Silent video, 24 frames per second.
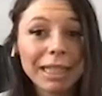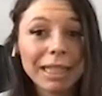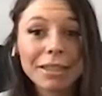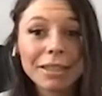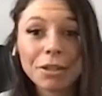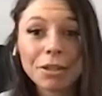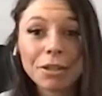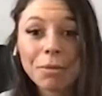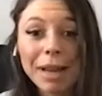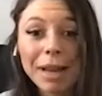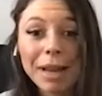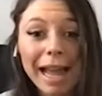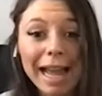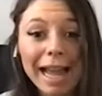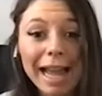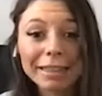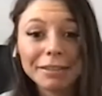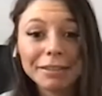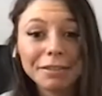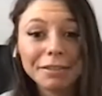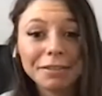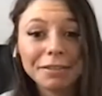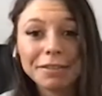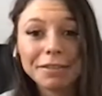If we
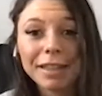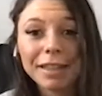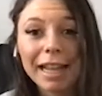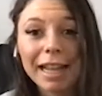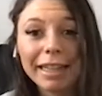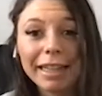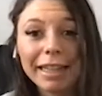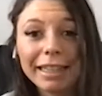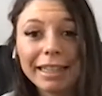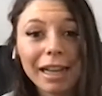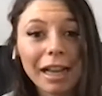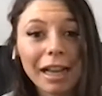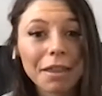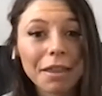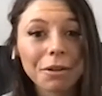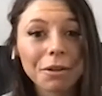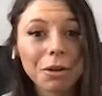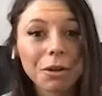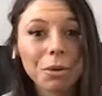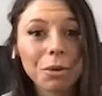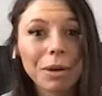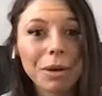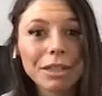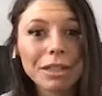don't have
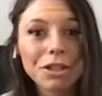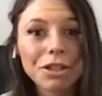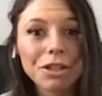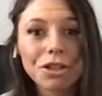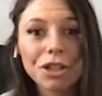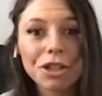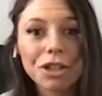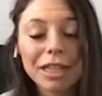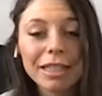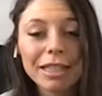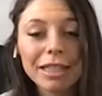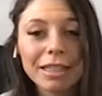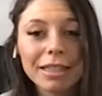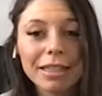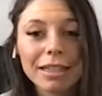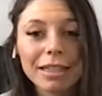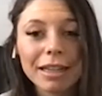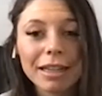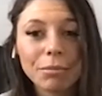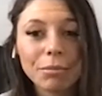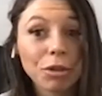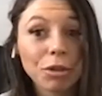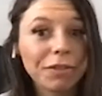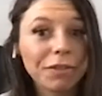any other
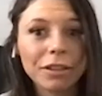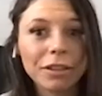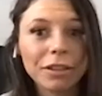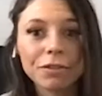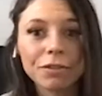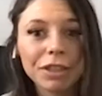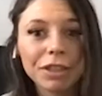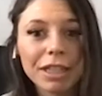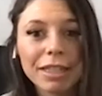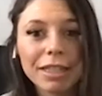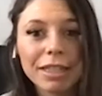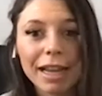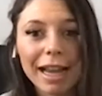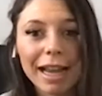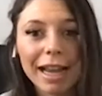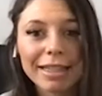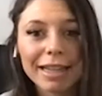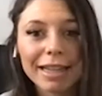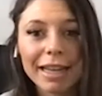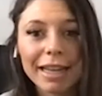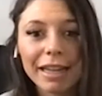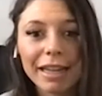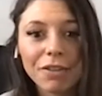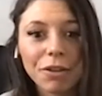questions, or feel free
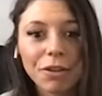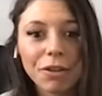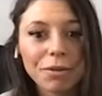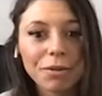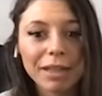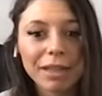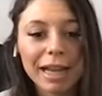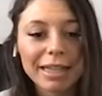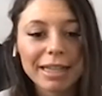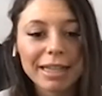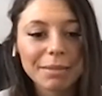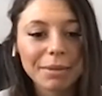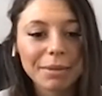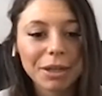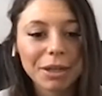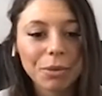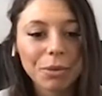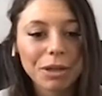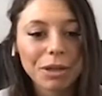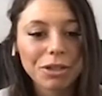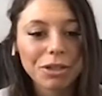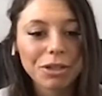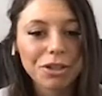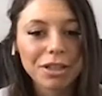to ask any of those
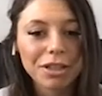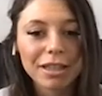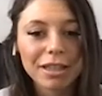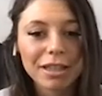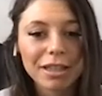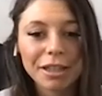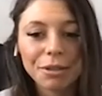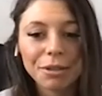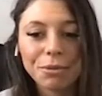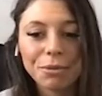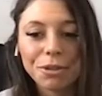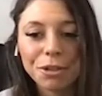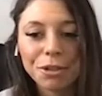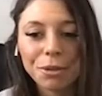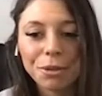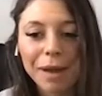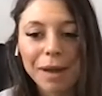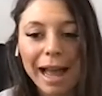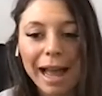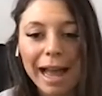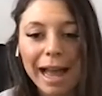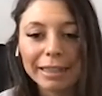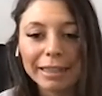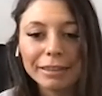last minute questions that
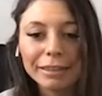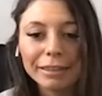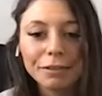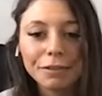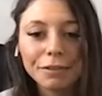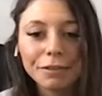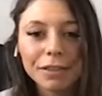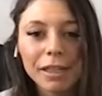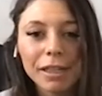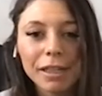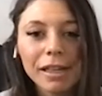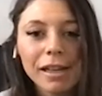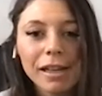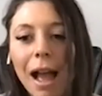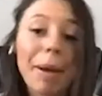you do have.